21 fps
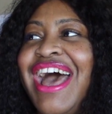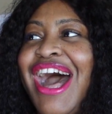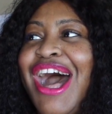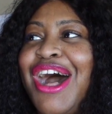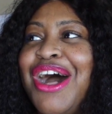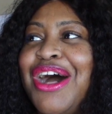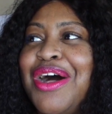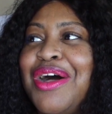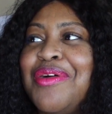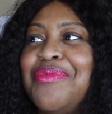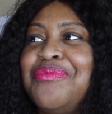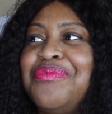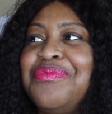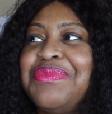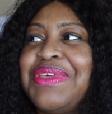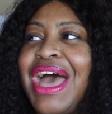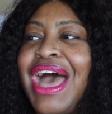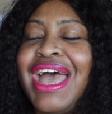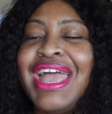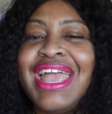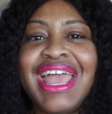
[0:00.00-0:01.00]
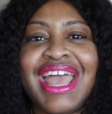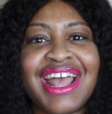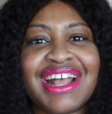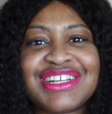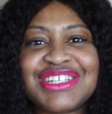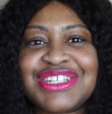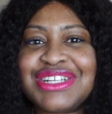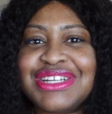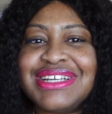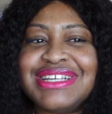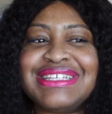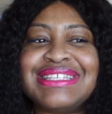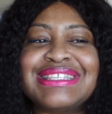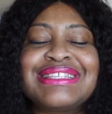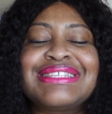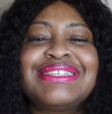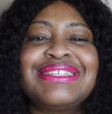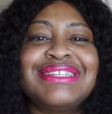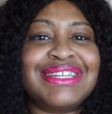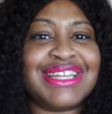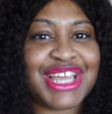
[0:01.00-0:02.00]
I actually
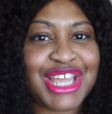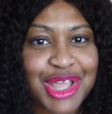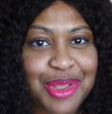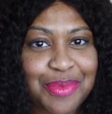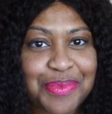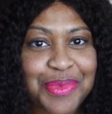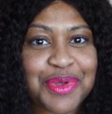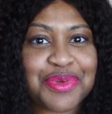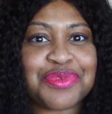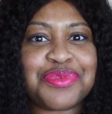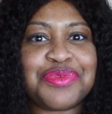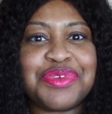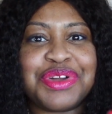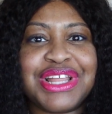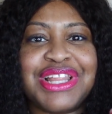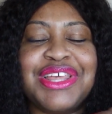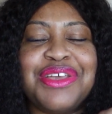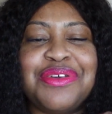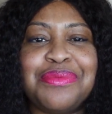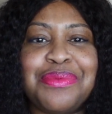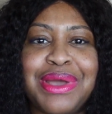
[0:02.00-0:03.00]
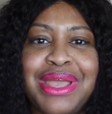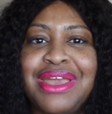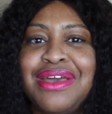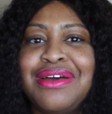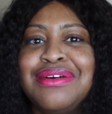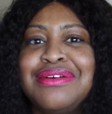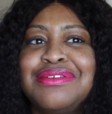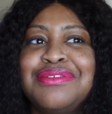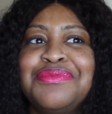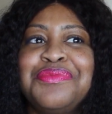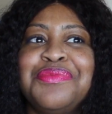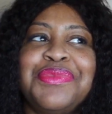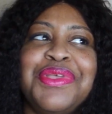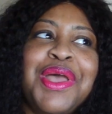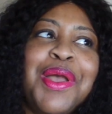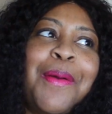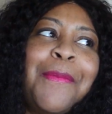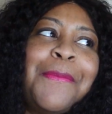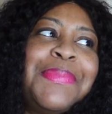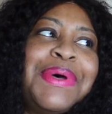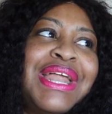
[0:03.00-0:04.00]
sleep really well,
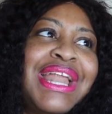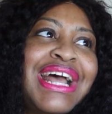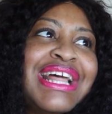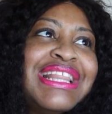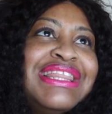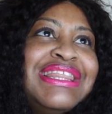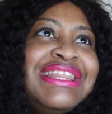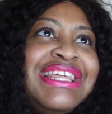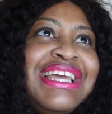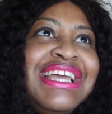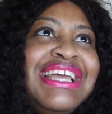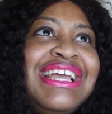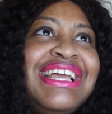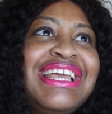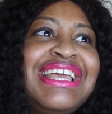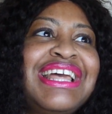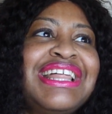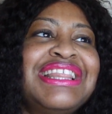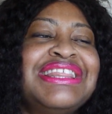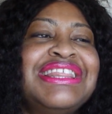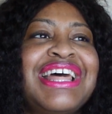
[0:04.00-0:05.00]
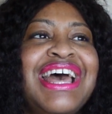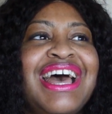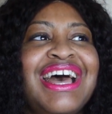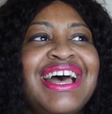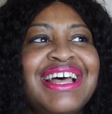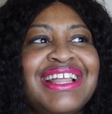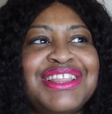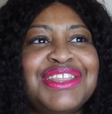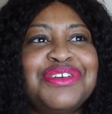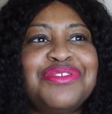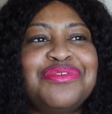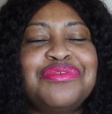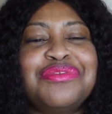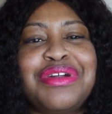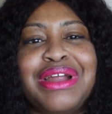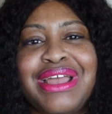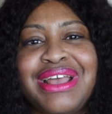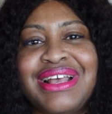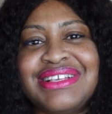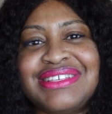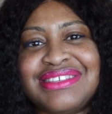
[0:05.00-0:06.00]
but I think that the
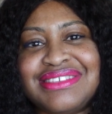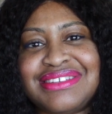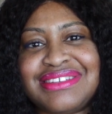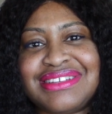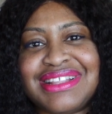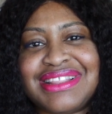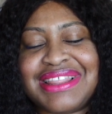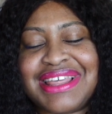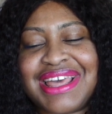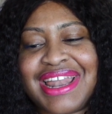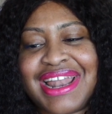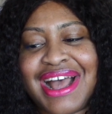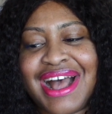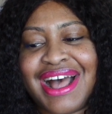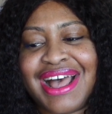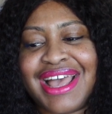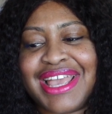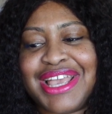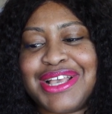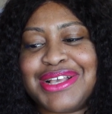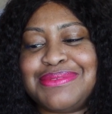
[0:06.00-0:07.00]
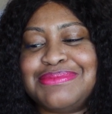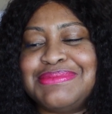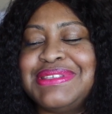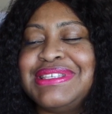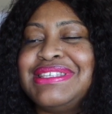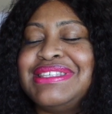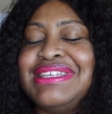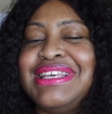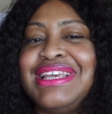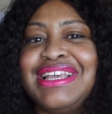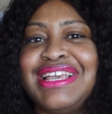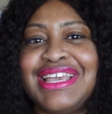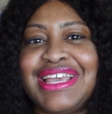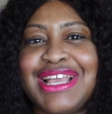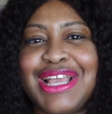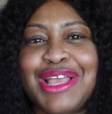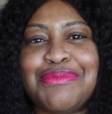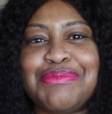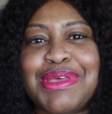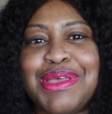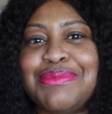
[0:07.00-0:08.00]
rest that I am
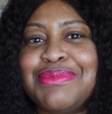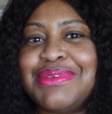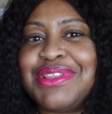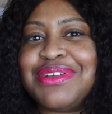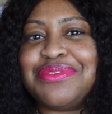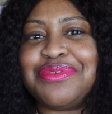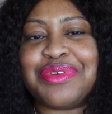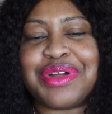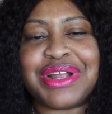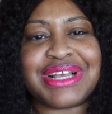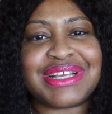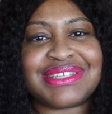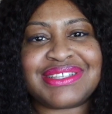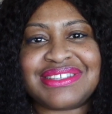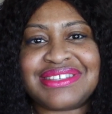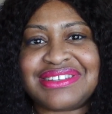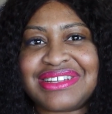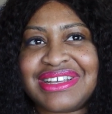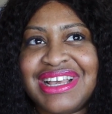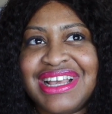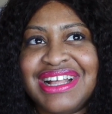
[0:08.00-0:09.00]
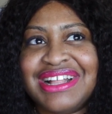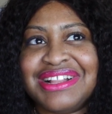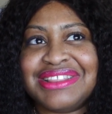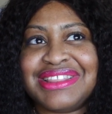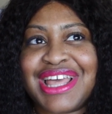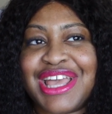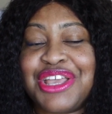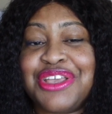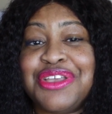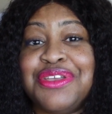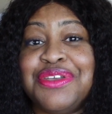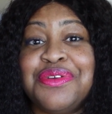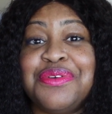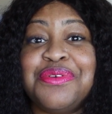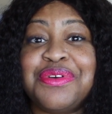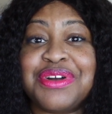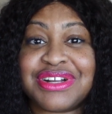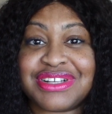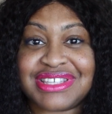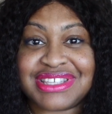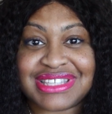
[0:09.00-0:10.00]
seeking, and maybe the rest that you
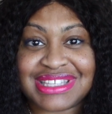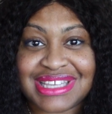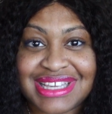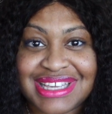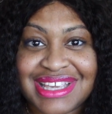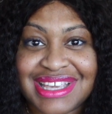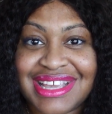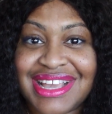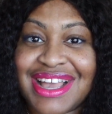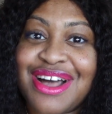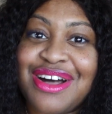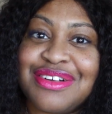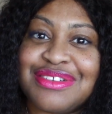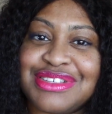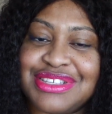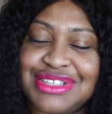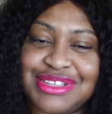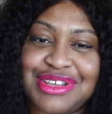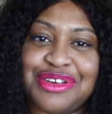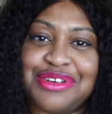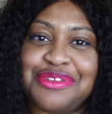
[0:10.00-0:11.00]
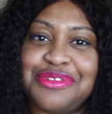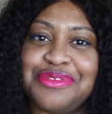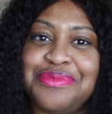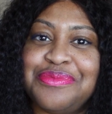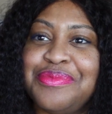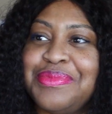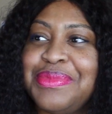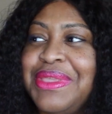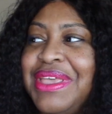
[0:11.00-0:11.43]
are seeking also,